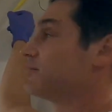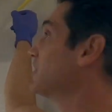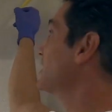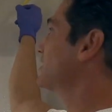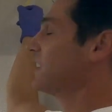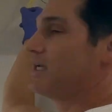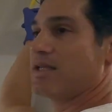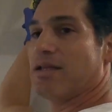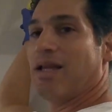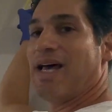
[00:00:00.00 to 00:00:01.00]
let's say,
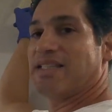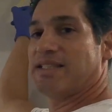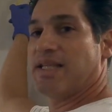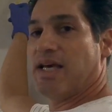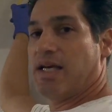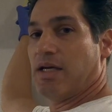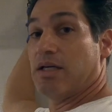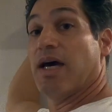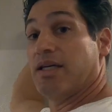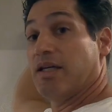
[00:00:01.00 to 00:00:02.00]
less than a
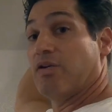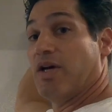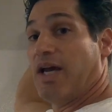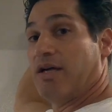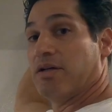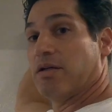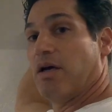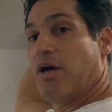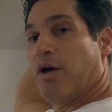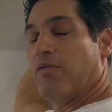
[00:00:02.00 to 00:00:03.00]
90-degree angle.
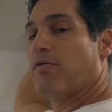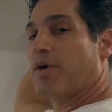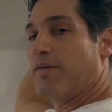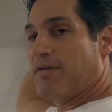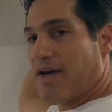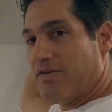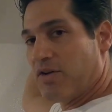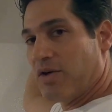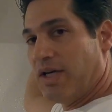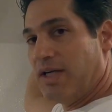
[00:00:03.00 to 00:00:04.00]
45
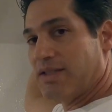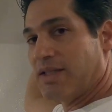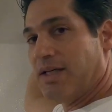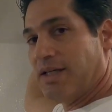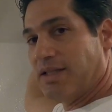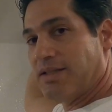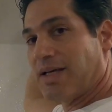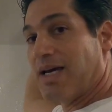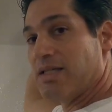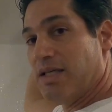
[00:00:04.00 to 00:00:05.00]
degrees
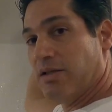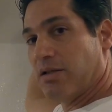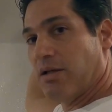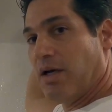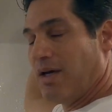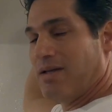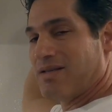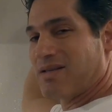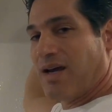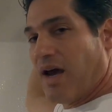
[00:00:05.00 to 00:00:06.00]
is ideal. It
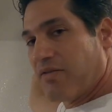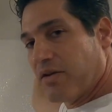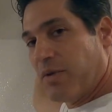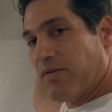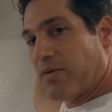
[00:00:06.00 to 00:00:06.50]
doesn't have to be